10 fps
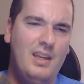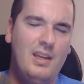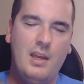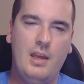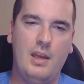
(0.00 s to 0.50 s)

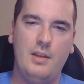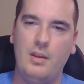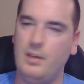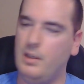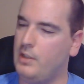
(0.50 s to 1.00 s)

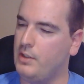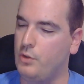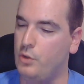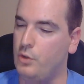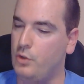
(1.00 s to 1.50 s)
it
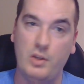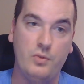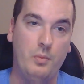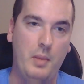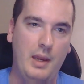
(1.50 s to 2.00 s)
doesn't do much
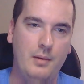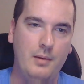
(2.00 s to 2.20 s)
for me,